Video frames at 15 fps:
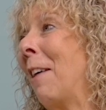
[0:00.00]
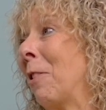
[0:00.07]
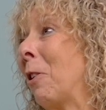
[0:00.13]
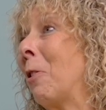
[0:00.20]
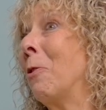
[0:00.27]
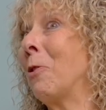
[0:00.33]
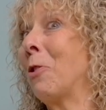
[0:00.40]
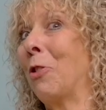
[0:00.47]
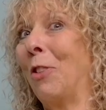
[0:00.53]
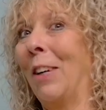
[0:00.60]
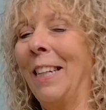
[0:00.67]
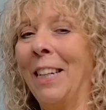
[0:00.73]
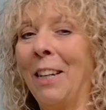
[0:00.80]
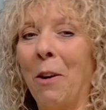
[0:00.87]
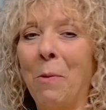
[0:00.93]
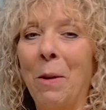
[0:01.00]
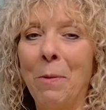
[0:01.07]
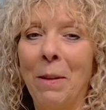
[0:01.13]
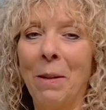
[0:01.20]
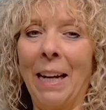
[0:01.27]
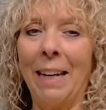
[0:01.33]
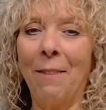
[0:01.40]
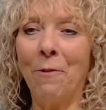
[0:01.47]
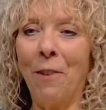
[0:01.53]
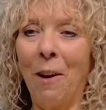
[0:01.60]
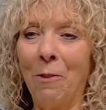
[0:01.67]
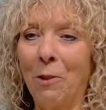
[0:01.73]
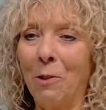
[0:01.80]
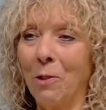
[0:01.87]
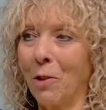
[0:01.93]
the country, we were getting
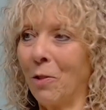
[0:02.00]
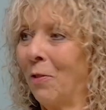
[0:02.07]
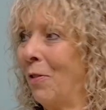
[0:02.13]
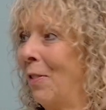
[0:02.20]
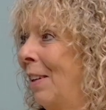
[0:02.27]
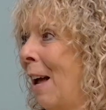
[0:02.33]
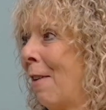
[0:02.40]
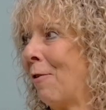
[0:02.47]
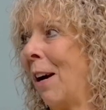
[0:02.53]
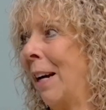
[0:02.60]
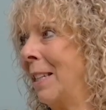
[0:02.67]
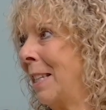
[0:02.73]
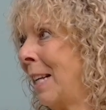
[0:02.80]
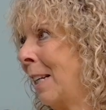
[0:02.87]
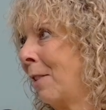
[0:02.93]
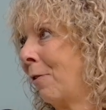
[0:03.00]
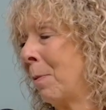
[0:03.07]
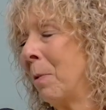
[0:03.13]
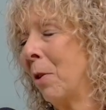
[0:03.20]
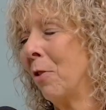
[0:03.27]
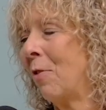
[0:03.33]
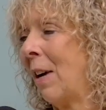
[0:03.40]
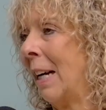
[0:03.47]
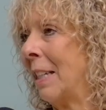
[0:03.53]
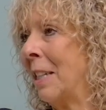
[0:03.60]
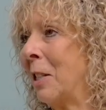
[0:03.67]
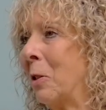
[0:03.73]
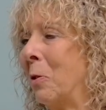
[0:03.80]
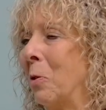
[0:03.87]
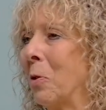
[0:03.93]
phone calls left, right and centre from other
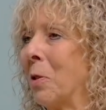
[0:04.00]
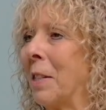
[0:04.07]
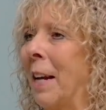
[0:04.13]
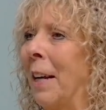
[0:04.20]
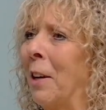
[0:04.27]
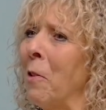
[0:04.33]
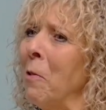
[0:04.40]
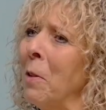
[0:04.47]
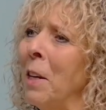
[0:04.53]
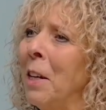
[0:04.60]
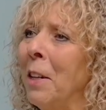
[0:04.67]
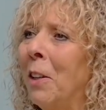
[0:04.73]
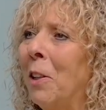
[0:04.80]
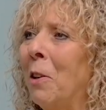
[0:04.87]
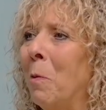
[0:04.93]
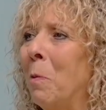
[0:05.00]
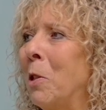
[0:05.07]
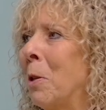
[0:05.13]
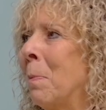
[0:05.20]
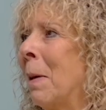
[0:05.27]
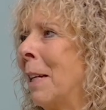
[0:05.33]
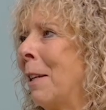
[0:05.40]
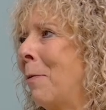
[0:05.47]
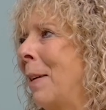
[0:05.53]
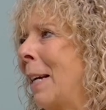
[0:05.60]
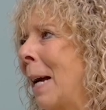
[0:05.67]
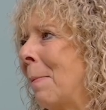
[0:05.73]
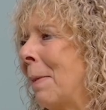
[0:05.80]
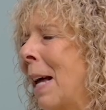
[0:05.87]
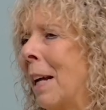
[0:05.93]
riding schools saying, oh, would you mind if we
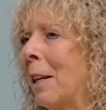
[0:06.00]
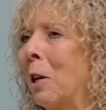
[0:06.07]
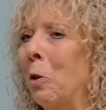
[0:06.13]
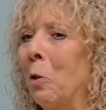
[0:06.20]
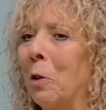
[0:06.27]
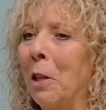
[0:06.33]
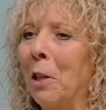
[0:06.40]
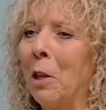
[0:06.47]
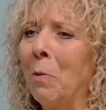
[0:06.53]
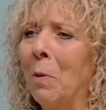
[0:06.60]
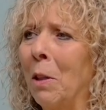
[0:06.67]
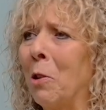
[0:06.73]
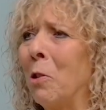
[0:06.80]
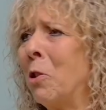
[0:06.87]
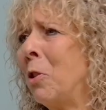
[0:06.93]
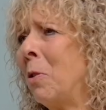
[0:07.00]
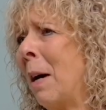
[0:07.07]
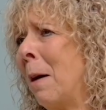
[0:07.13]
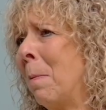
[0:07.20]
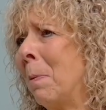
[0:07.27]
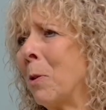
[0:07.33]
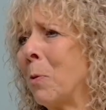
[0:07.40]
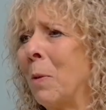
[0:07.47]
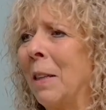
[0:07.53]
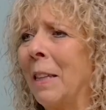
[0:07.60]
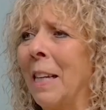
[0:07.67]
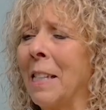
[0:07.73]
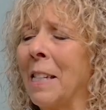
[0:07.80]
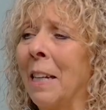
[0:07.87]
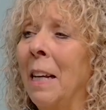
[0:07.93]
came and had a look at you, and could you help us with
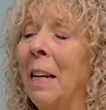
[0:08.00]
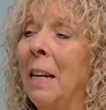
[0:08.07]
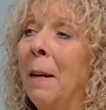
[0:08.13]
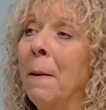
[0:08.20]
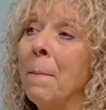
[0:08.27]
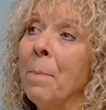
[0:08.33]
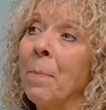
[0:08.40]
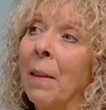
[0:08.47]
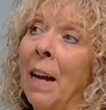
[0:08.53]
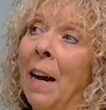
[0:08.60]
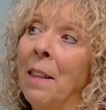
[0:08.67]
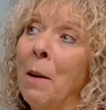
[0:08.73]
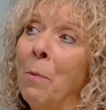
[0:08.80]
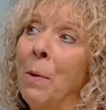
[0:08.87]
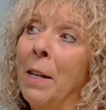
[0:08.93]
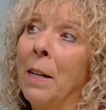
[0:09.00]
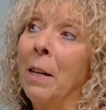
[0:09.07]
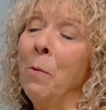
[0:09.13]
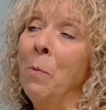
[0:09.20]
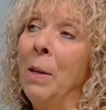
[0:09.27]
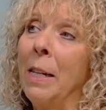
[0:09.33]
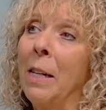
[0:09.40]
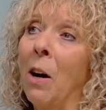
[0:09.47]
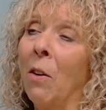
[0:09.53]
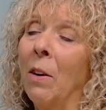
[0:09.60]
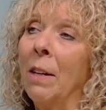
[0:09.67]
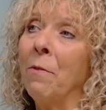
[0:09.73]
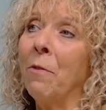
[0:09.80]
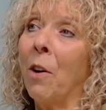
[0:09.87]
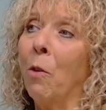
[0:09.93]
this? And then we
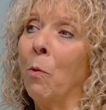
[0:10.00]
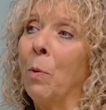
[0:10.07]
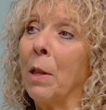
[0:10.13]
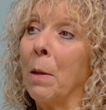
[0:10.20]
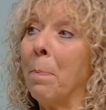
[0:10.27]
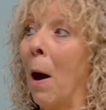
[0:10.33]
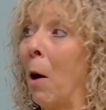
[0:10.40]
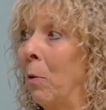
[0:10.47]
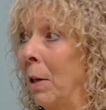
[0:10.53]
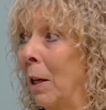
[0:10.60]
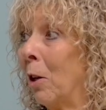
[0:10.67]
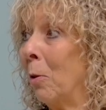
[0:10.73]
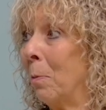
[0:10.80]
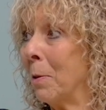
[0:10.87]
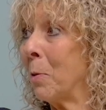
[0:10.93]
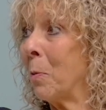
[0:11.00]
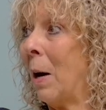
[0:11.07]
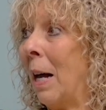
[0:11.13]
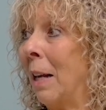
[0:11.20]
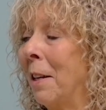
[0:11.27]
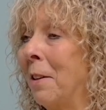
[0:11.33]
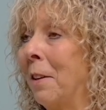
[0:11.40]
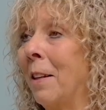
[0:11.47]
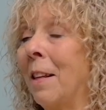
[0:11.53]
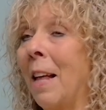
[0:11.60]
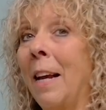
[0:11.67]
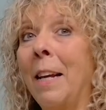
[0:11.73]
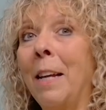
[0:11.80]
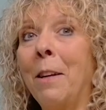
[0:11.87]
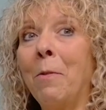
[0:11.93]
got involved with the Pony Club as well, and
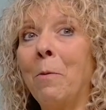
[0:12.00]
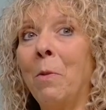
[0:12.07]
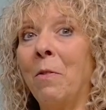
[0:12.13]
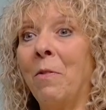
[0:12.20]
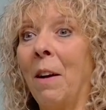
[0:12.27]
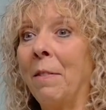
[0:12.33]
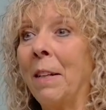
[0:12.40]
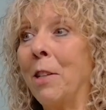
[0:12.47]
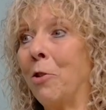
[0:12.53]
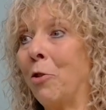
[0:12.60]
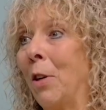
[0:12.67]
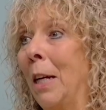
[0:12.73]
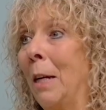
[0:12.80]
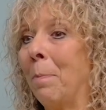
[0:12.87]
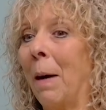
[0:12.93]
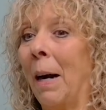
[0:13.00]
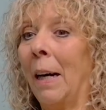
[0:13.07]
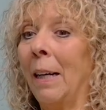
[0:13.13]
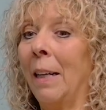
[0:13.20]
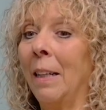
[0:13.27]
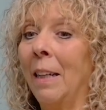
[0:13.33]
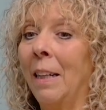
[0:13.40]
they were very intrigued by